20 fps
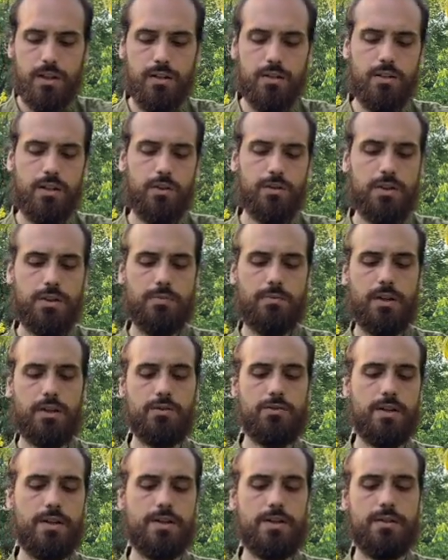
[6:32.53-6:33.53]
Now this
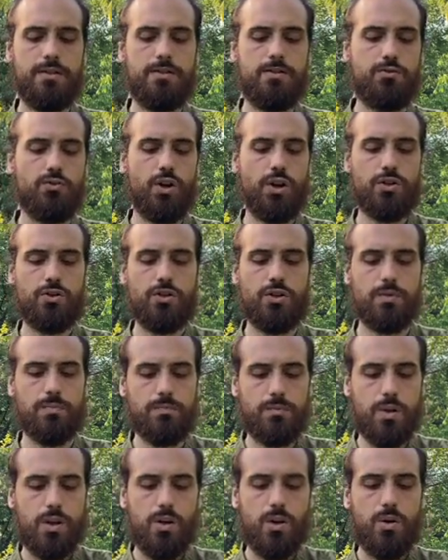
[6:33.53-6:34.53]
mantra has a structure,
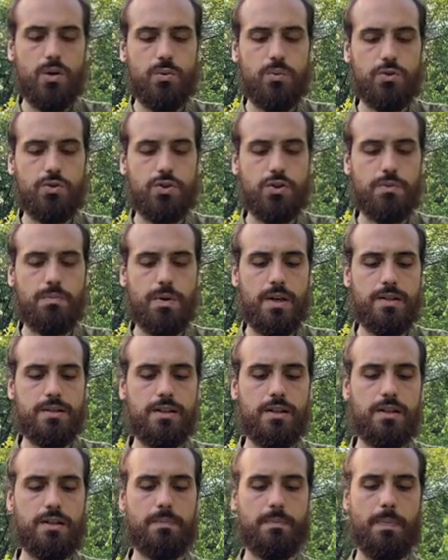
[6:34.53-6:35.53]
which is
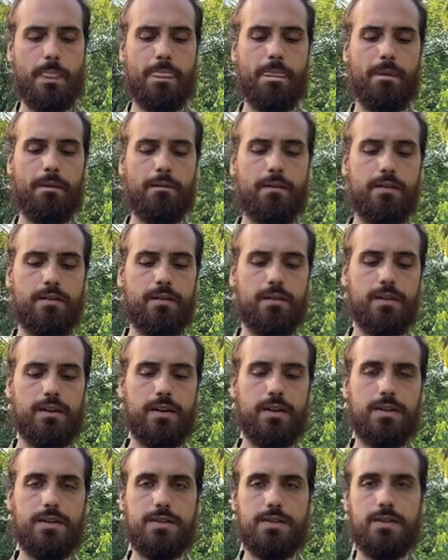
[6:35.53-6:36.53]
basically,
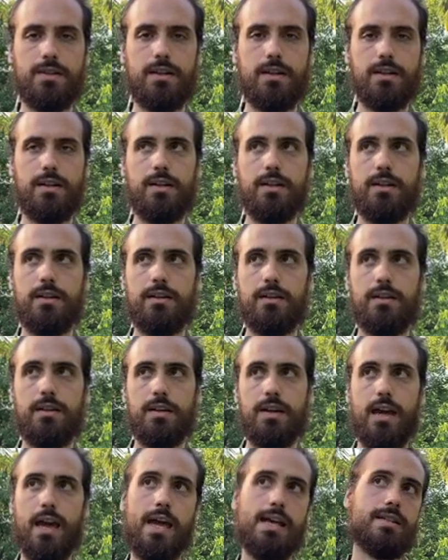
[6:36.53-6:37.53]
it's
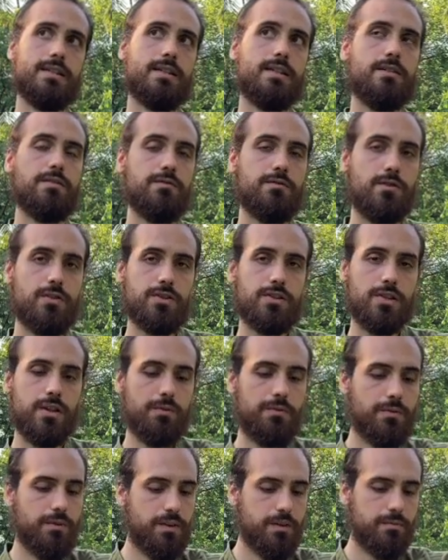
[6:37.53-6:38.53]
asking for
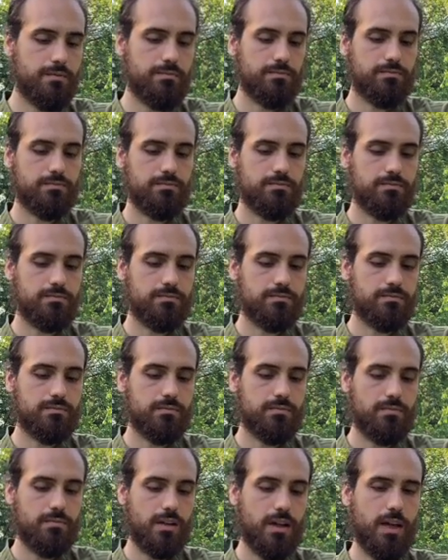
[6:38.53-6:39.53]
something
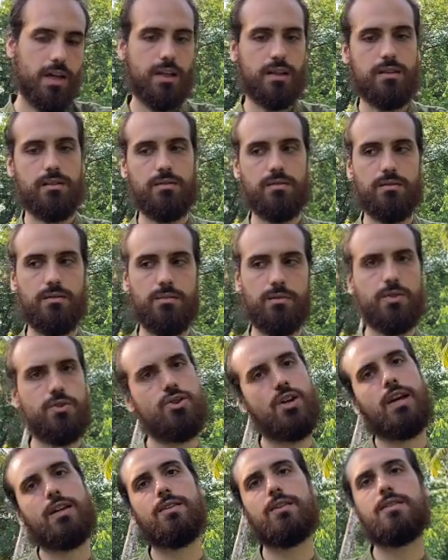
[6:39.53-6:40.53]
and
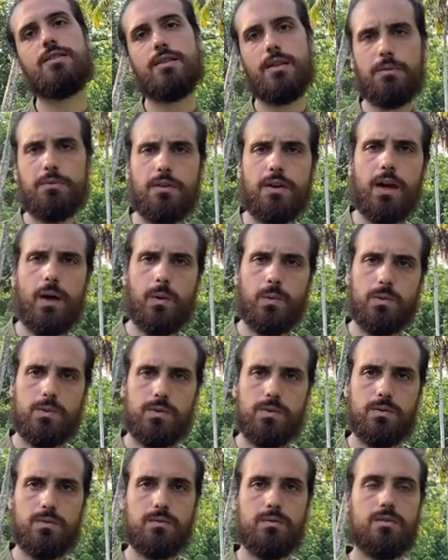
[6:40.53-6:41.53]
rejecting something
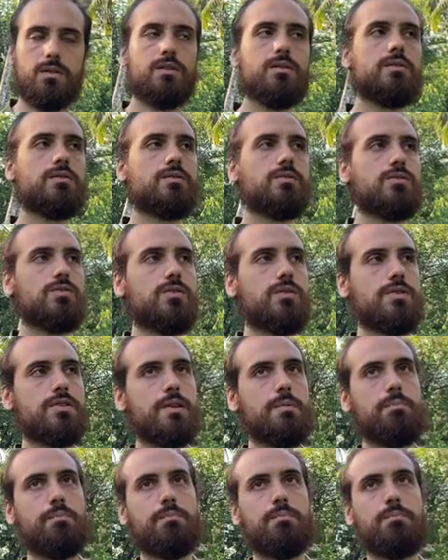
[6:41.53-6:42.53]
else. Right? So it's
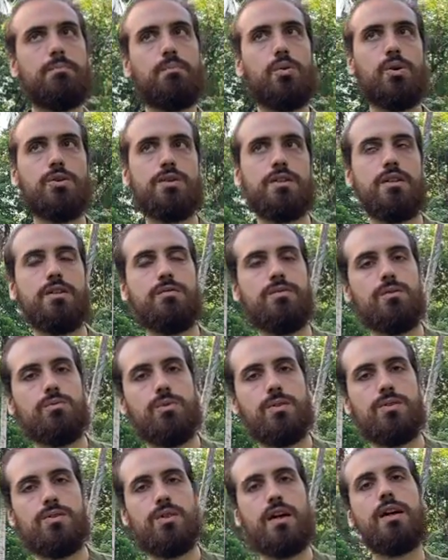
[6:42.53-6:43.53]
a positive in
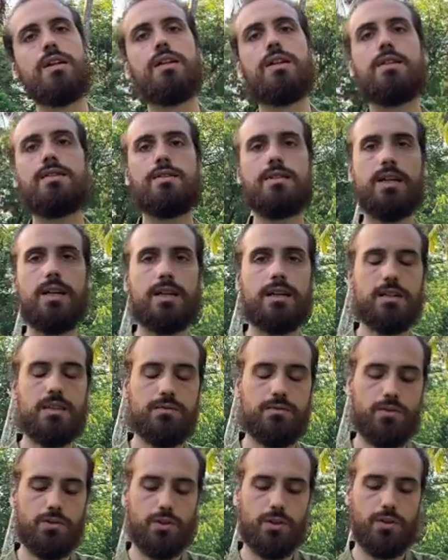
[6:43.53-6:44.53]
one side and it's
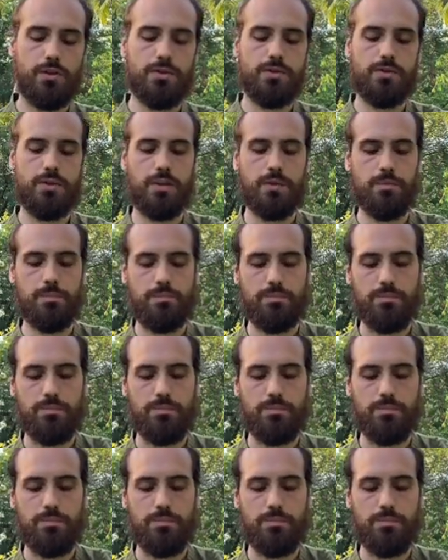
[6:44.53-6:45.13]
negative on the other side.